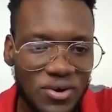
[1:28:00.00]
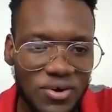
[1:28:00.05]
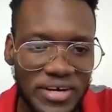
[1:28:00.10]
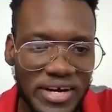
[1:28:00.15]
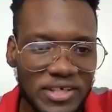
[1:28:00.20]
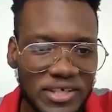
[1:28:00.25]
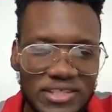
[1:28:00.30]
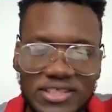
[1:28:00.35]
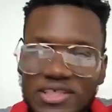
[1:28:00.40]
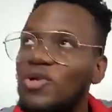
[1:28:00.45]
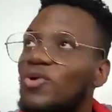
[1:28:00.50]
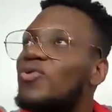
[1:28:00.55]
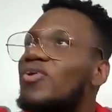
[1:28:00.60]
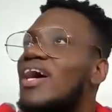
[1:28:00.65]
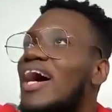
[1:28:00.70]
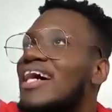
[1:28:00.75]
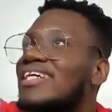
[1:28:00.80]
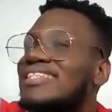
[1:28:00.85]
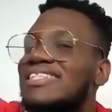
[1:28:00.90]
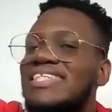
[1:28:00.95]
go there, just
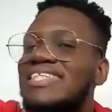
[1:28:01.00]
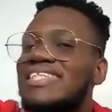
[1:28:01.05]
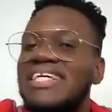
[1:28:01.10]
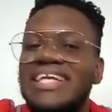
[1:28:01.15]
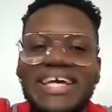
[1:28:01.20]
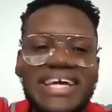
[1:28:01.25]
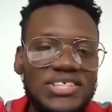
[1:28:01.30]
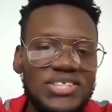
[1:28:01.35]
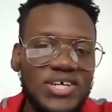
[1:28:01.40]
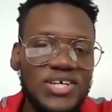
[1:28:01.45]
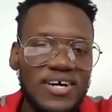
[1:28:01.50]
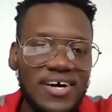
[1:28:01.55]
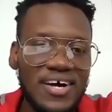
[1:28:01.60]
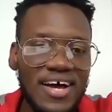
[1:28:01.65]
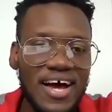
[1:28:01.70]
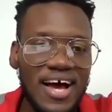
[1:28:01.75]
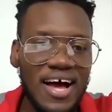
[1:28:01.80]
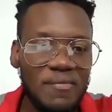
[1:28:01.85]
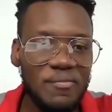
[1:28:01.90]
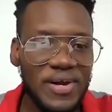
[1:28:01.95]
look and see nature.
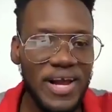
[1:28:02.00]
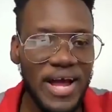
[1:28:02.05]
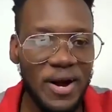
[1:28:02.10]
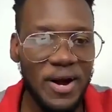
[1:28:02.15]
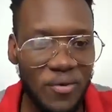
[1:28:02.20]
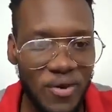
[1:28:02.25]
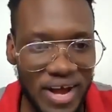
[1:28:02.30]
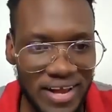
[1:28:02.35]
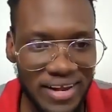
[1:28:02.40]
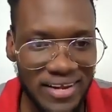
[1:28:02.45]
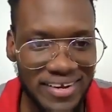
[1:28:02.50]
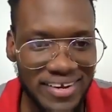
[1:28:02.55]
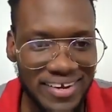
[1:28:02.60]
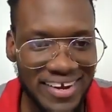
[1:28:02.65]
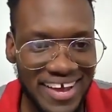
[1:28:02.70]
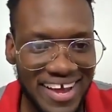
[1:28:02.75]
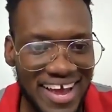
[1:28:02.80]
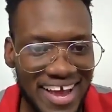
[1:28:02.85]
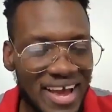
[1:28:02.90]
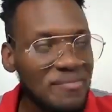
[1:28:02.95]
I'll be like, well,
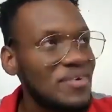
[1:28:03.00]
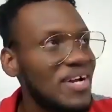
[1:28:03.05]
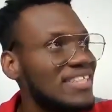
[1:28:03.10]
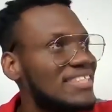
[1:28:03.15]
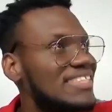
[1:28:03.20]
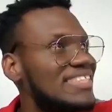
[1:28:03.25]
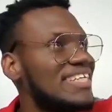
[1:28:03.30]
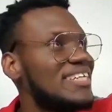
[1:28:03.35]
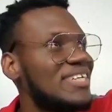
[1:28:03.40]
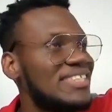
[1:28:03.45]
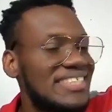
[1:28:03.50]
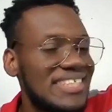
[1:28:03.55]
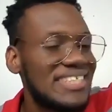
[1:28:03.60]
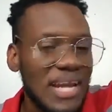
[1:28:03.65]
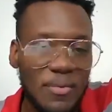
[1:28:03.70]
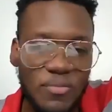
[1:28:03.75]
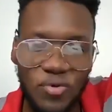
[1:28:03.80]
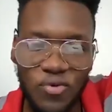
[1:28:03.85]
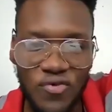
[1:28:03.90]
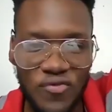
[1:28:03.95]
I'm not seeing a
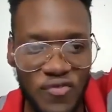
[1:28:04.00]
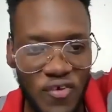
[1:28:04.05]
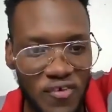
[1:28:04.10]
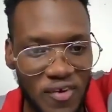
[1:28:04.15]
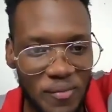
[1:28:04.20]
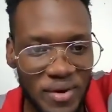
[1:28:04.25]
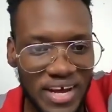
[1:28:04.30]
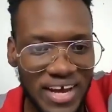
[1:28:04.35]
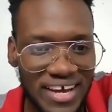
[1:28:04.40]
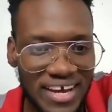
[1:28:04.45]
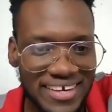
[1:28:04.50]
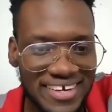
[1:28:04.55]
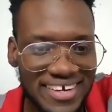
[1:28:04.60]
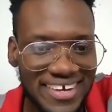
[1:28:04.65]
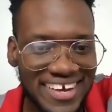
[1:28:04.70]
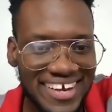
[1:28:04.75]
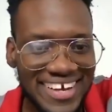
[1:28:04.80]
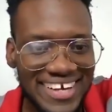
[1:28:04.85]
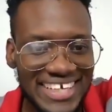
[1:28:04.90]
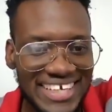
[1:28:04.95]
slab roof over my head.
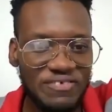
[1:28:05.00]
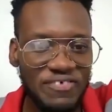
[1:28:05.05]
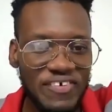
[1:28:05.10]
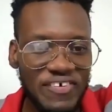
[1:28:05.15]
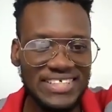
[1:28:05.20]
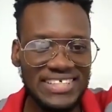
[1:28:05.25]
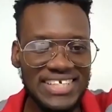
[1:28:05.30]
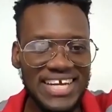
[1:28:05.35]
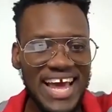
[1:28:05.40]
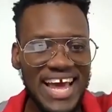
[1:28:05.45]
This feels